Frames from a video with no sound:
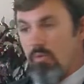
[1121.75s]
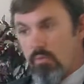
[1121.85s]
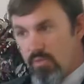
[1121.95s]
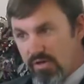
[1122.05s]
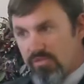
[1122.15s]

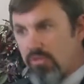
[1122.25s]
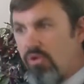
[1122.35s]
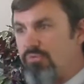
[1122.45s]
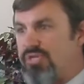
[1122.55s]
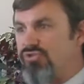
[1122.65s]
Will the
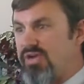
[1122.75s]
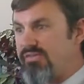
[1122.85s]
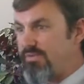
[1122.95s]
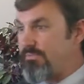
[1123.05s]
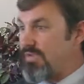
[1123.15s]
Lord
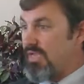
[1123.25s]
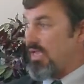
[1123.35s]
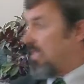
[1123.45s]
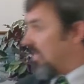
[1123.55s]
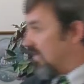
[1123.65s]
retrieve them?
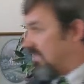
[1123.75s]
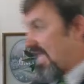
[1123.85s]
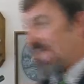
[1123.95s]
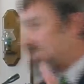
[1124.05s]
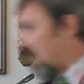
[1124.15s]

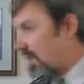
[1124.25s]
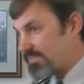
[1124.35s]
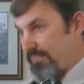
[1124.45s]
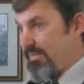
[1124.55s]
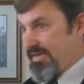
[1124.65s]
That's not up
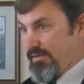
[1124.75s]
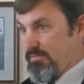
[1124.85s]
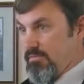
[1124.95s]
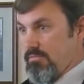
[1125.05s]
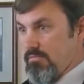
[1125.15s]
to me.
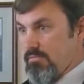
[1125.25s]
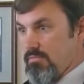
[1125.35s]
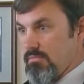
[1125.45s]
Yeah. Mm-hmm.